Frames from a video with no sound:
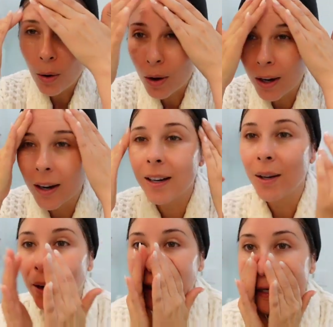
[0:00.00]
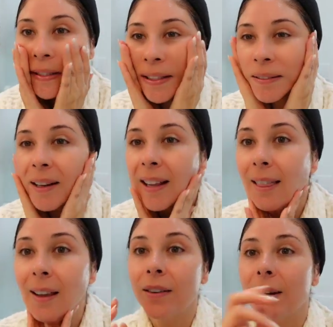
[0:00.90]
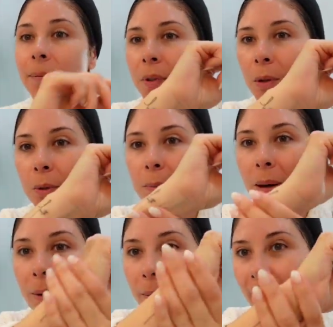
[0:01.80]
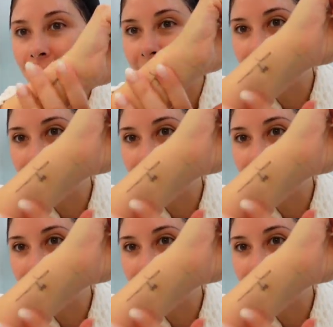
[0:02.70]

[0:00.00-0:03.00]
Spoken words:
good, you guys. I love it. Oh, by the way,